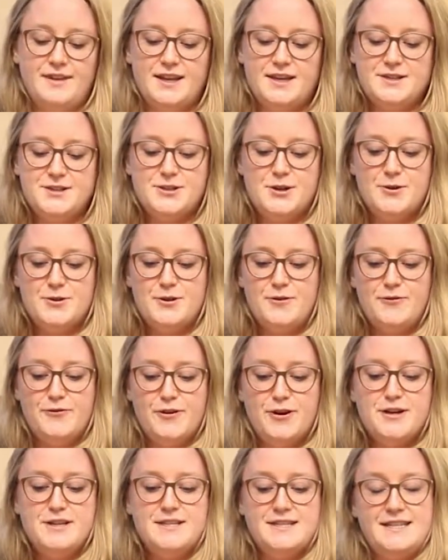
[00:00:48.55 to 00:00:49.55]
So the
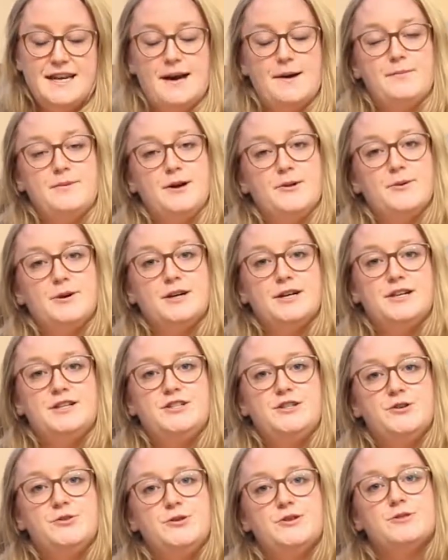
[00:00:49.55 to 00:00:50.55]
first step that we're going to
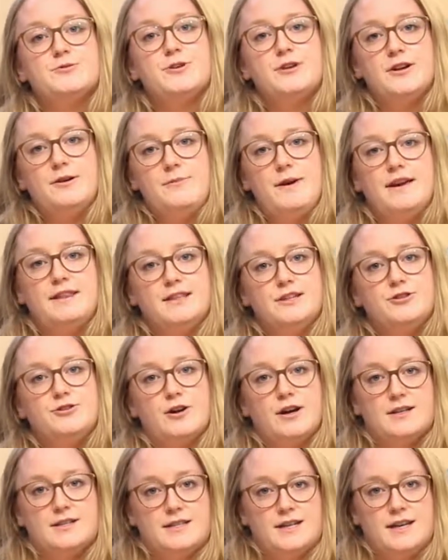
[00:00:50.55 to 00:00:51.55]
do is we're going to make the
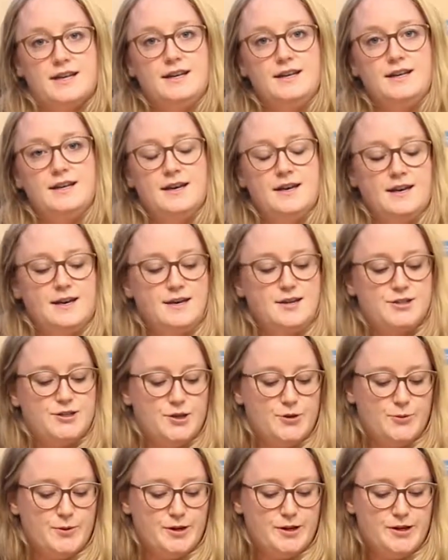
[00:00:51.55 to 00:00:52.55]
dressing.
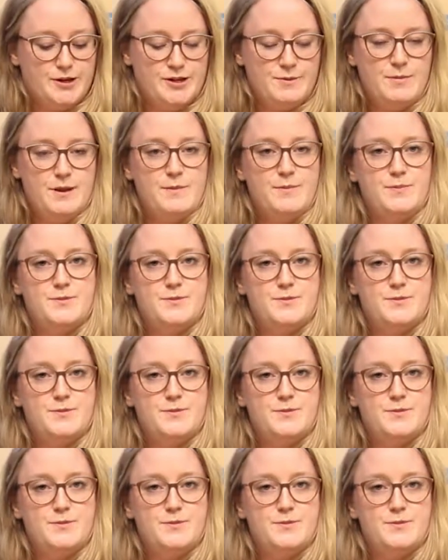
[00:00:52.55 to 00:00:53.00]
So we're going to be